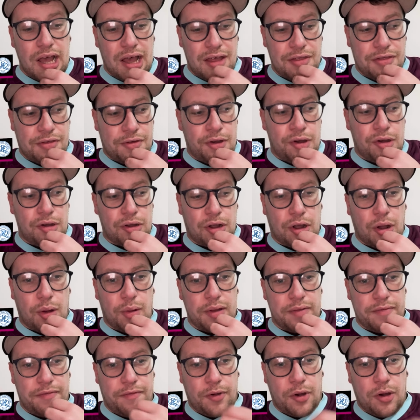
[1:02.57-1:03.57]
thought
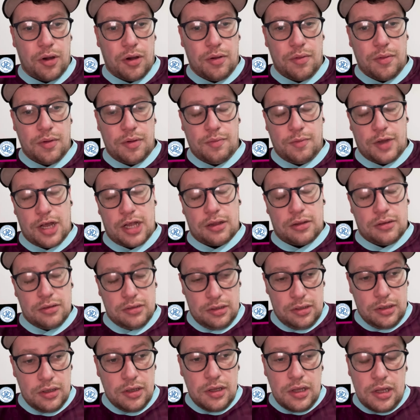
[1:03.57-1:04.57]
going forward, well,
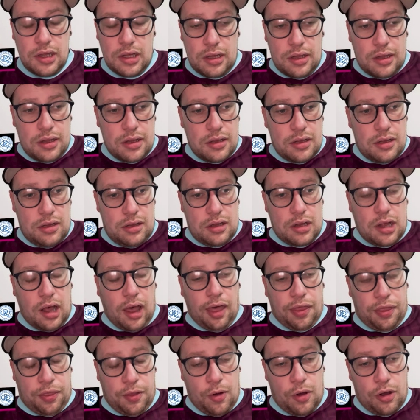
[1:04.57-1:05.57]

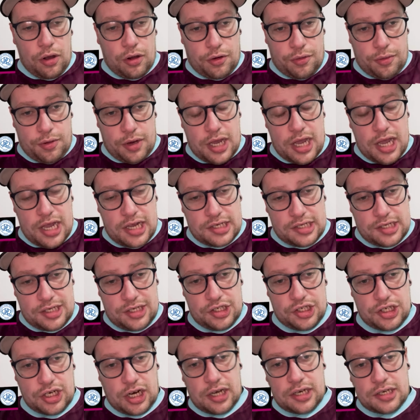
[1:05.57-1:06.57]
I thought
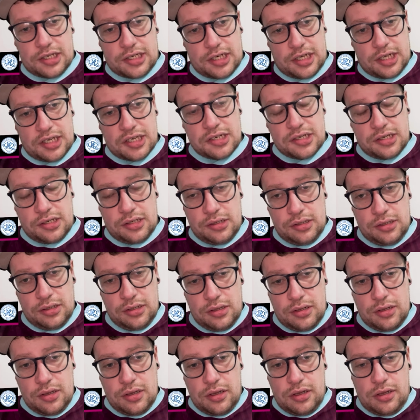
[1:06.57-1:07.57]
creating chances,
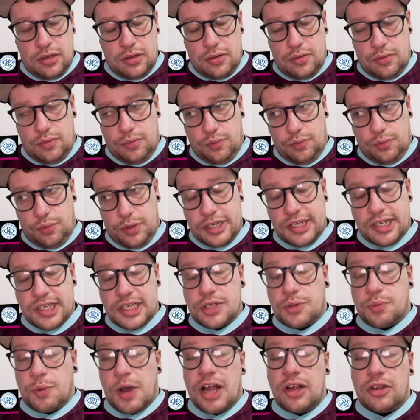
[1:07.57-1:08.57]
we
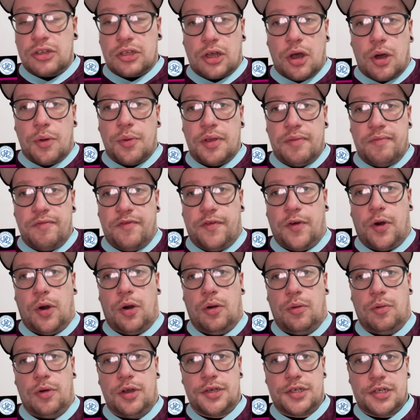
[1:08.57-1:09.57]
did well going
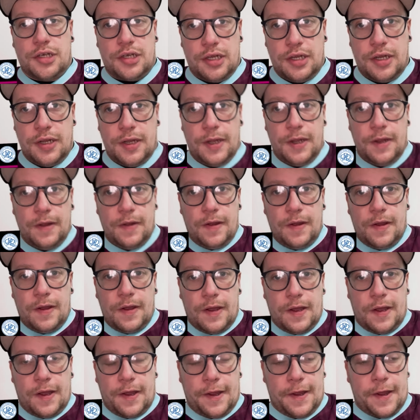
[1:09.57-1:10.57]
forward.
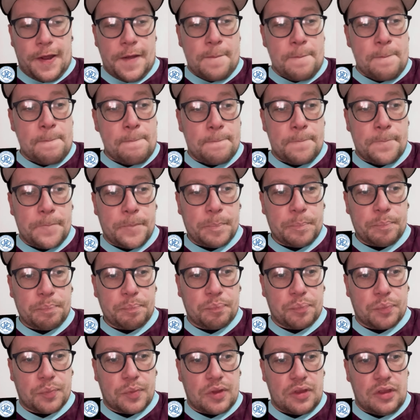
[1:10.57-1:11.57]
I
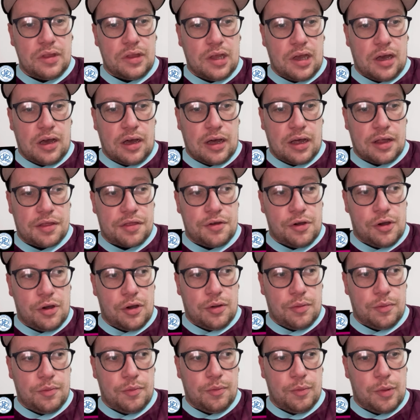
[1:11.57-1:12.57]

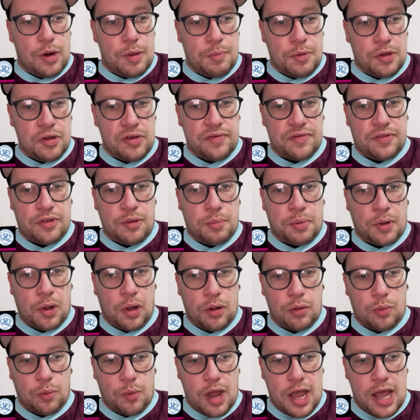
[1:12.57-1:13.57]
thought we moved the
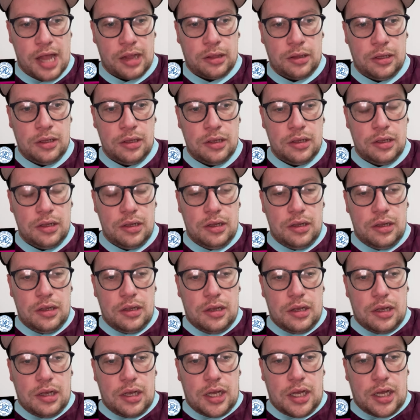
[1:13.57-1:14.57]
ball well.
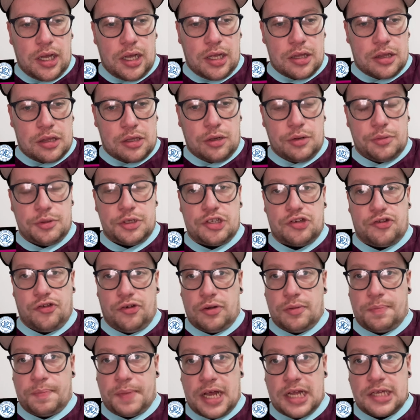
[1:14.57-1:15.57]
I thought we
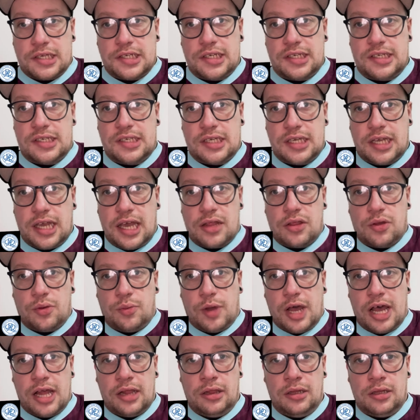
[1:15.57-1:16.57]
strung passes together
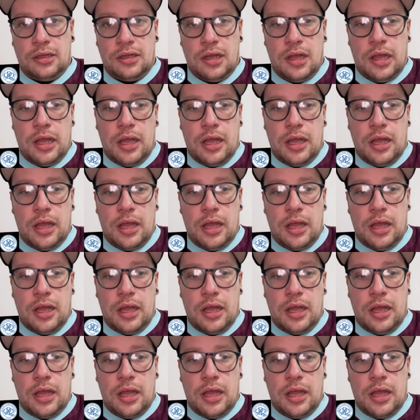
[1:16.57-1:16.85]
well.